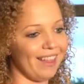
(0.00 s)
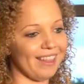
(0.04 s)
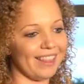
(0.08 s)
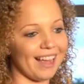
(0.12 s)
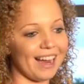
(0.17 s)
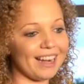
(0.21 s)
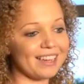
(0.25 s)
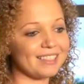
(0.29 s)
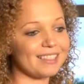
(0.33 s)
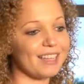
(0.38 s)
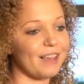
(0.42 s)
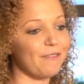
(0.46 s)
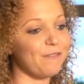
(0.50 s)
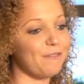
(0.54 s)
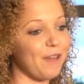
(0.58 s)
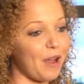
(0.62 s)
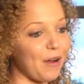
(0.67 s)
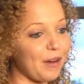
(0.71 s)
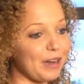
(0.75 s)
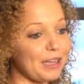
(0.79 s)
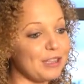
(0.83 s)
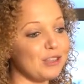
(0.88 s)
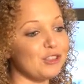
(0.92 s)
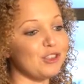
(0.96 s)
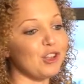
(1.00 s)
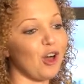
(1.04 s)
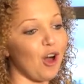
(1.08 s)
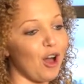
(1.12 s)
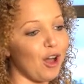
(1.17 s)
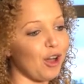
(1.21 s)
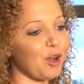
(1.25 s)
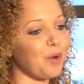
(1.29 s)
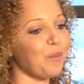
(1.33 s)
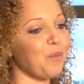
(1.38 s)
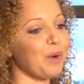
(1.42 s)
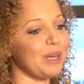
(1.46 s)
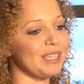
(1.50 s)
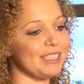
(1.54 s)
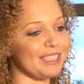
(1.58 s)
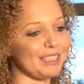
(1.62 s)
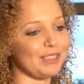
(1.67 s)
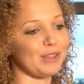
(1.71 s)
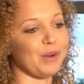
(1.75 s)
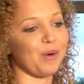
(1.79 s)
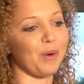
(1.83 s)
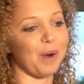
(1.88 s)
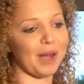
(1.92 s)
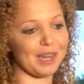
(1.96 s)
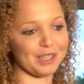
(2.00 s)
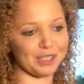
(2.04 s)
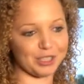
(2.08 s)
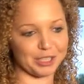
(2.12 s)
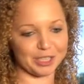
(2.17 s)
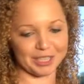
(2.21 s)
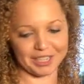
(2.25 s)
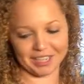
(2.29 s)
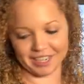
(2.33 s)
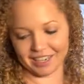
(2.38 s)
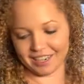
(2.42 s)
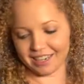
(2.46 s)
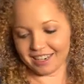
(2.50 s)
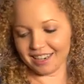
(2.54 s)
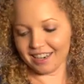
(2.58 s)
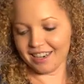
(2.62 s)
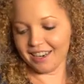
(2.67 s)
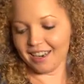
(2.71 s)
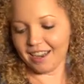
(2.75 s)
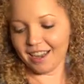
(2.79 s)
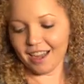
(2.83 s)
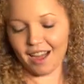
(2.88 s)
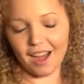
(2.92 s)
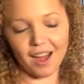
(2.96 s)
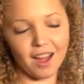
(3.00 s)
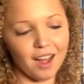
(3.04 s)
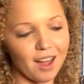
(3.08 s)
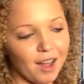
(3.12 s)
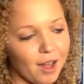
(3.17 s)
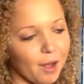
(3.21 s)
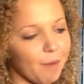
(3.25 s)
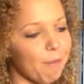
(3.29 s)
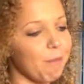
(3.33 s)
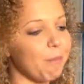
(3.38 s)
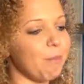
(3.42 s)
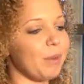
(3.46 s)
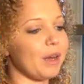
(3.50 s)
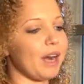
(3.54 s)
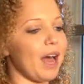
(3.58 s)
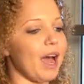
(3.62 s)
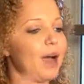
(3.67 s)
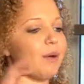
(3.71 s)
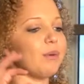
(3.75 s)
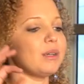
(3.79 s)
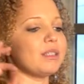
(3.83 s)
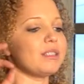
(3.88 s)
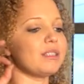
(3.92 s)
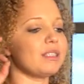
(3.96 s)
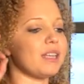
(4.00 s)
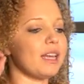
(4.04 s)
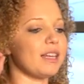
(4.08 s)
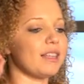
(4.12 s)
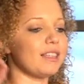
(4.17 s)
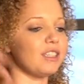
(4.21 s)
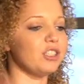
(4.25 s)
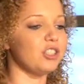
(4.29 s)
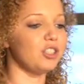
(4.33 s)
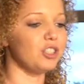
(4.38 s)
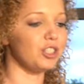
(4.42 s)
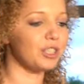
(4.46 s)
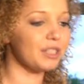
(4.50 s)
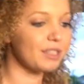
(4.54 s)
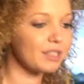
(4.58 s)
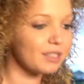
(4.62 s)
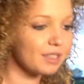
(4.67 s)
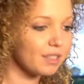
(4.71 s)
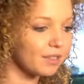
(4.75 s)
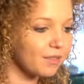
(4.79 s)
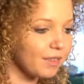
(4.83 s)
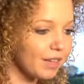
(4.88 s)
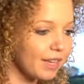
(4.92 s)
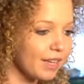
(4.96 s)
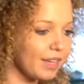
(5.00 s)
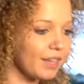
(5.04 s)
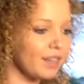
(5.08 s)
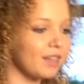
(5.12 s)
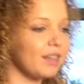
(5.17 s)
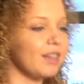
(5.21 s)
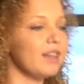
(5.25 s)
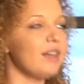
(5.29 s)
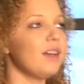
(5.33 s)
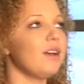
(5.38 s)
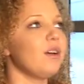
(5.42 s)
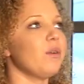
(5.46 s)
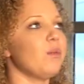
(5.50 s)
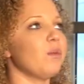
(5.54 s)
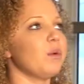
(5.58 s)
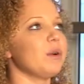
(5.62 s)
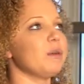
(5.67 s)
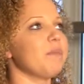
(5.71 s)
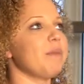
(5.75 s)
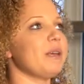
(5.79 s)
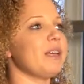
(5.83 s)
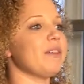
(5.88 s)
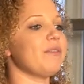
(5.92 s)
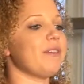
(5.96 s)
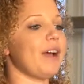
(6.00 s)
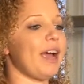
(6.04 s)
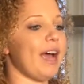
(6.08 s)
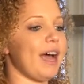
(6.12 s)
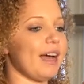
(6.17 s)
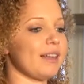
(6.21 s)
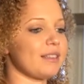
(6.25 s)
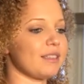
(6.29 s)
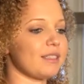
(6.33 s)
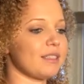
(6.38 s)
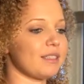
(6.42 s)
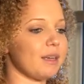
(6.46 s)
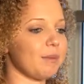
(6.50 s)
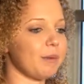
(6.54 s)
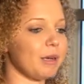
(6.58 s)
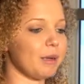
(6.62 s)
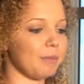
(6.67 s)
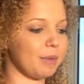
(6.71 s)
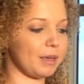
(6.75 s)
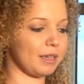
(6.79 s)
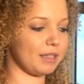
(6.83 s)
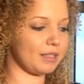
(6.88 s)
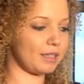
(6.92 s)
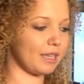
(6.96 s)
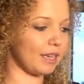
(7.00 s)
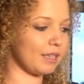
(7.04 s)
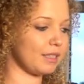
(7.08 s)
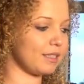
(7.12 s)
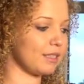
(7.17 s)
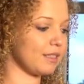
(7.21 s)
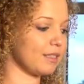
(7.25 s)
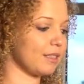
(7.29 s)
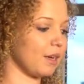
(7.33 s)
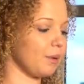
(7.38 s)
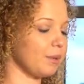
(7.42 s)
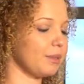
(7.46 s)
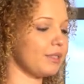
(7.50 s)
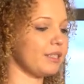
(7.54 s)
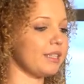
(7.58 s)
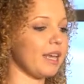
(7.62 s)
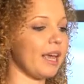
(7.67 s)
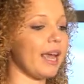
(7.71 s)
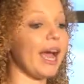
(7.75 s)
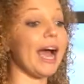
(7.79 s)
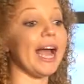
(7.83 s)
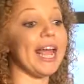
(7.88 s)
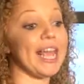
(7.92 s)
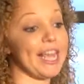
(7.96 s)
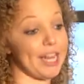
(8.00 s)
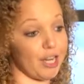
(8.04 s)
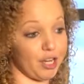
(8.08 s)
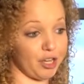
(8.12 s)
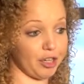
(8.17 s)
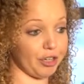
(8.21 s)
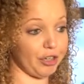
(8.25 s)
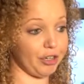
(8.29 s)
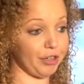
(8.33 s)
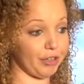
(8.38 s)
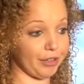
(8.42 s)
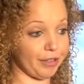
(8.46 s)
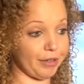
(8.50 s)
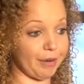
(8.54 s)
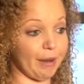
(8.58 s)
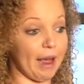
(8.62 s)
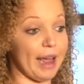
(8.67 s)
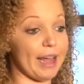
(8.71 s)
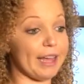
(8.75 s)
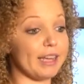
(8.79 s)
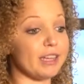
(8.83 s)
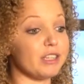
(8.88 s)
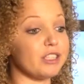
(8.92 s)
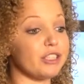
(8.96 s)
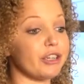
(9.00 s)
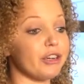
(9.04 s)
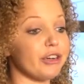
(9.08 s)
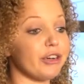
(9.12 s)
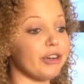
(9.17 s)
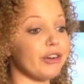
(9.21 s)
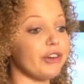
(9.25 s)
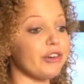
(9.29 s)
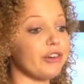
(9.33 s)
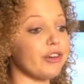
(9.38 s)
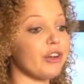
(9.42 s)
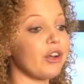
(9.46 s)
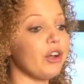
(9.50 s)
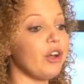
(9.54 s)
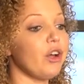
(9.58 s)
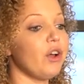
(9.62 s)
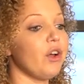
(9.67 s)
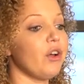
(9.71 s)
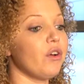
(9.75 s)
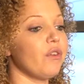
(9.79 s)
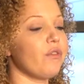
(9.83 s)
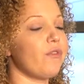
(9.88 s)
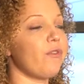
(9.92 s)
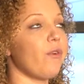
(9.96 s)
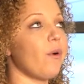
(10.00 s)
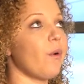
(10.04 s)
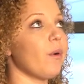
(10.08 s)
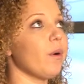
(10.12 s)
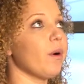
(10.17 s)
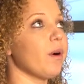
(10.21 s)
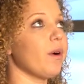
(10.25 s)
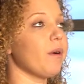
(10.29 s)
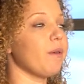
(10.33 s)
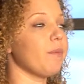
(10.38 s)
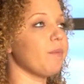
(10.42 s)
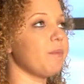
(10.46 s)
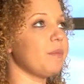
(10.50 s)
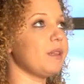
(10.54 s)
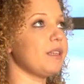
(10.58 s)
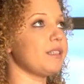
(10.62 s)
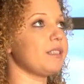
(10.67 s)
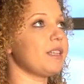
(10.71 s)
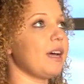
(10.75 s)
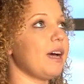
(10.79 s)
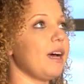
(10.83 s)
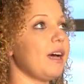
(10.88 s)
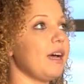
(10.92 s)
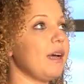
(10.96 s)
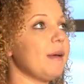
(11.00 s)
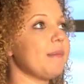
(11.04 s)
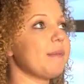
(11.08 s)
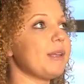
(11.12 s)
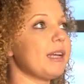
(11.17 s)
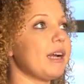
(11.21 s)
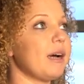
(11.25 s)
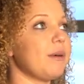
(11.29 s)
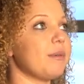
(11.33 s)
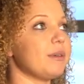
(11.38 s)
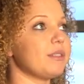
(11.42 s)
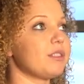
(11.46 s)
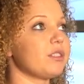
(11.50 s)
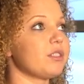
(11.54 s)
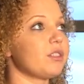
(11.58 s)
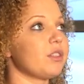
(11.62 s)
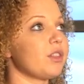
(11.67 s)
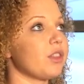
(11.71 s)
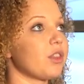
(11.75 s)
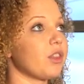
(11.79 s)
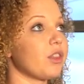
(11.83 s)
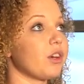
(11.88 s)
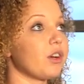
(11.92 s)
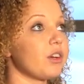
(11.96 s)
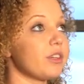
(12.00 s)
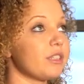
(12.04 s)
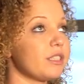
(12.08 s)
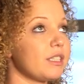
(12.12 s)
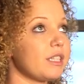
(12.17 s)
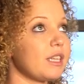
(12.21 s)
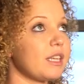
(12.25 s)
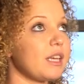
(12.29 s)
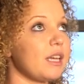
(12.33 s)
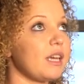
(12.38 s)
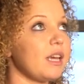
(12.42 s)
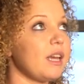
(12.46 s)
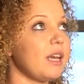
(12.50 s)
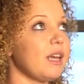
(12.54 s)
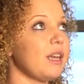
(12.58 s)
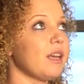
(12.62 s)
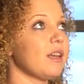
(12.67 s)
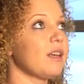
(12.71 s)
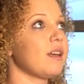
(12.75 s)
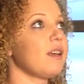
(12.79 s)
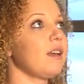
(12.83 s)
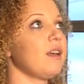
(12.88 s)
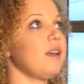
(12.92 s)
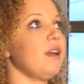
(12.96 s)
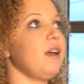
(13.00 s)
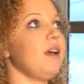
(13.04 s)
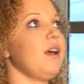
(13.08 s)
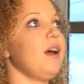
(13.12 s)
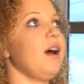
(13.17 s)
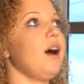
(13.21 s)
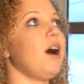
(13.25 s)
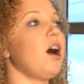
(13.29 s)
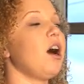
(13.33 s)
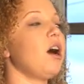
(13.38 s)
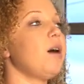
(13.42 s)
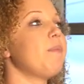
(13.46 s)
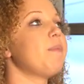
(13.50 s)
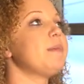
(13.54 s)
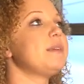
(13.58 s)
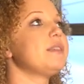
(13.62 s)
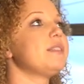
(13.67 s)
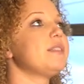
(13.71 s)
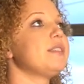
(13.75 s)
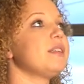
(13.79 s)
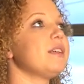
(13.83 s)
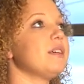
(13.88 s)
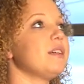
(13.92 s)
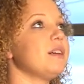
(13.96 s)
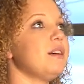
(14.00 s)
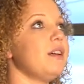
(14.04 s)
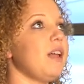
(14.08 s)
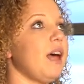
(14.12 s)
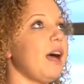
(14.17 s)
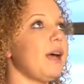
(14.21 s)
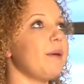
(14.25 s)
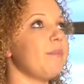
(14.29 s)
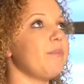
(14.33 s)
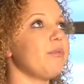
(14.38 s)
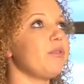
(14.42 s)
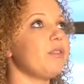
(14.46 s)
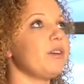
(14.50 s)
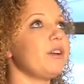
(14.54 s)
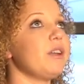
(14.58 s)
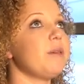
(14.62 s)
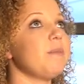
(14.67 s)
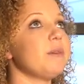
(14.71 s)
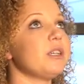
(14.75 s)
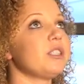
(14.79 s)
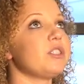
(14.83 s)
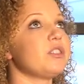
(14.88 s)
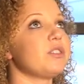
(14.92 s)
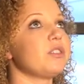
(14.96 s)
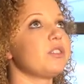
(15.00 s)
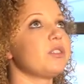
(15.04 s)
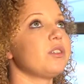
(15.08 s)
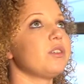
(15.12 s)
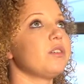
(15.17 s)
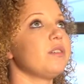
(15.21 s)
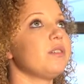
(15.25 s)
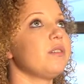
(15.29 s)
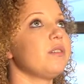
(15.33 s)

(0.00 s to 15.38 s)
That is a very long-winded question, but I would say the gist of it would be, if I had to sum it up in a sentence, I would say I interned. I interned for the time that I was 13 up until I pretty much,